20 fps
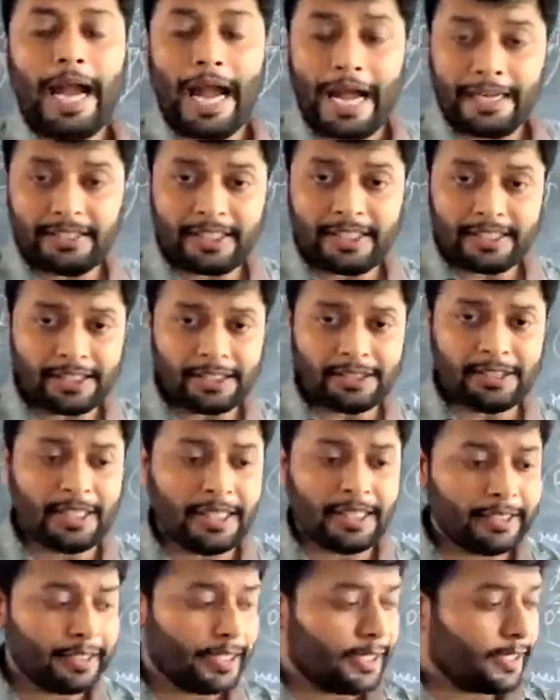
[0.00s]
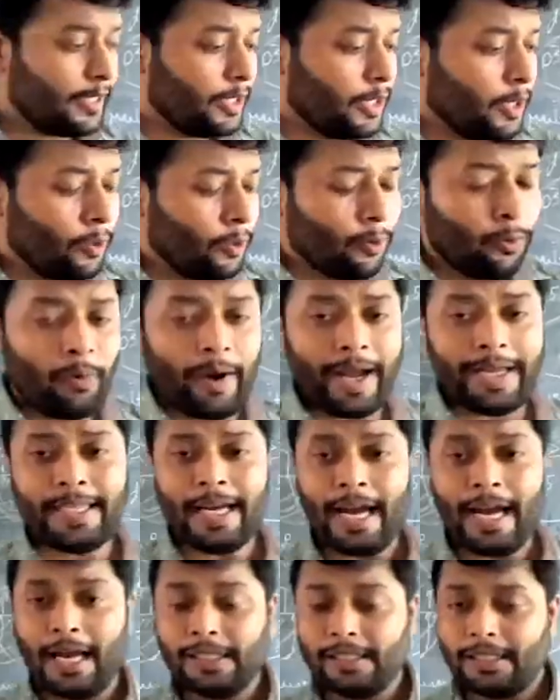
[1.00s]
And this is the reason why
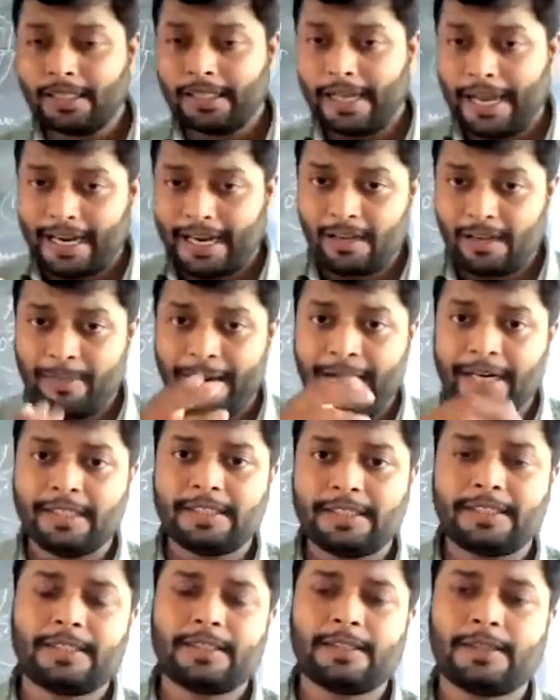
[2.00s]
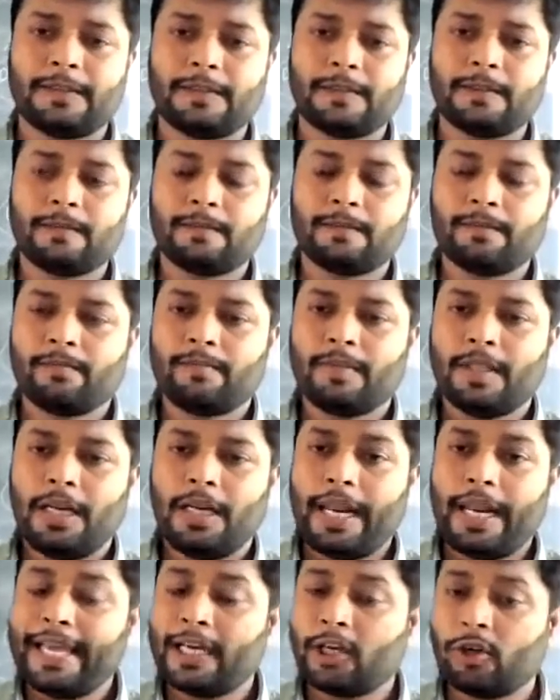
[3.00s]
other elements
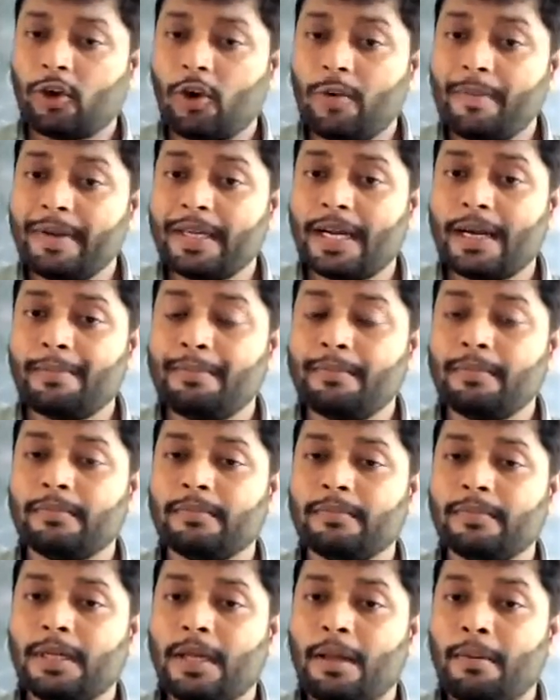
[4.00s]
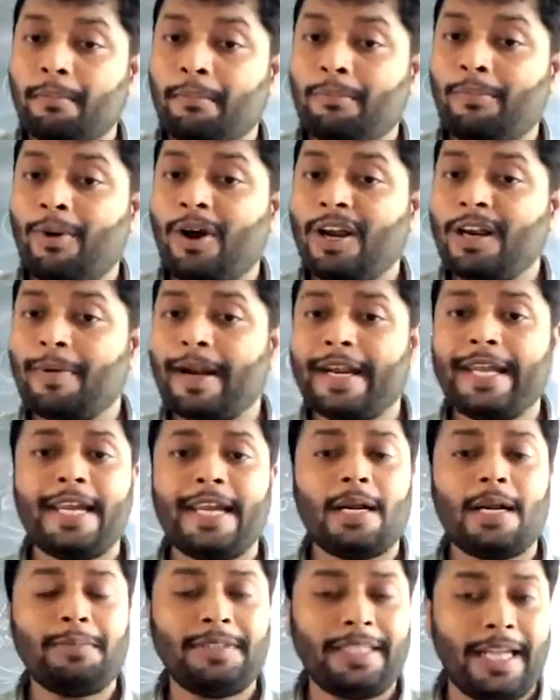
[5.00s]
like chromium,
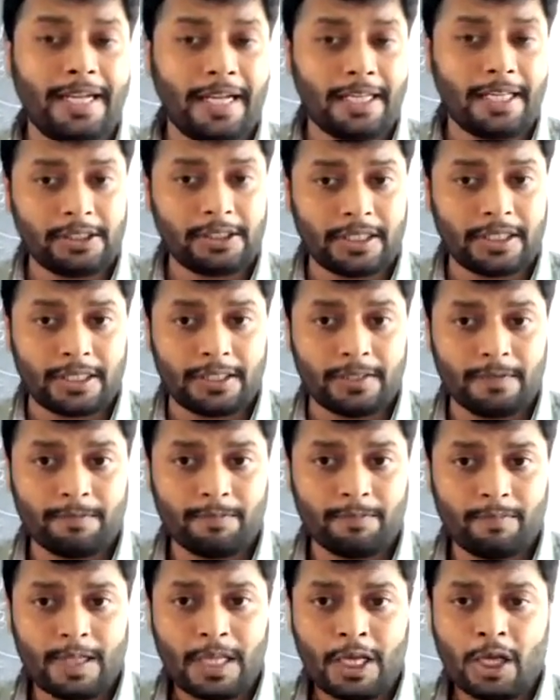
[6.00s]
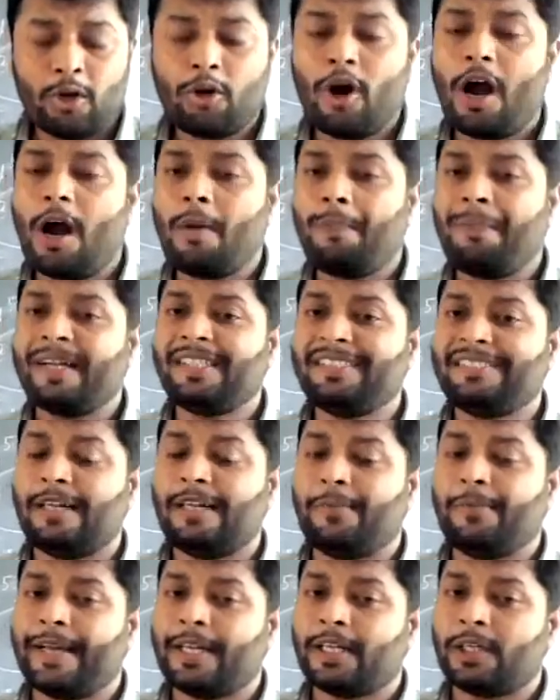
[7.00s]
molybdenum, tungsten, copper,
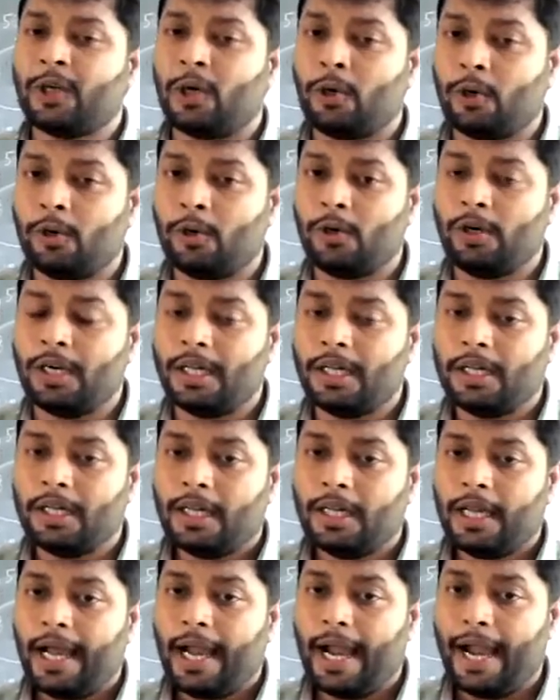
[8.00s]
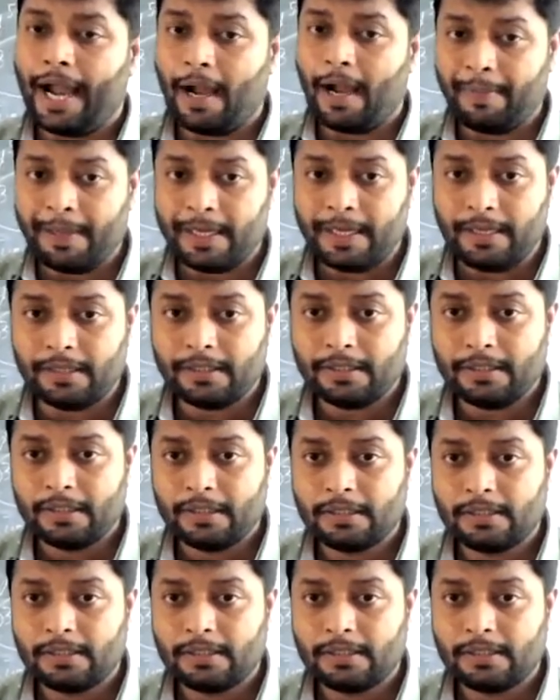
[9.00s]
silver, gold having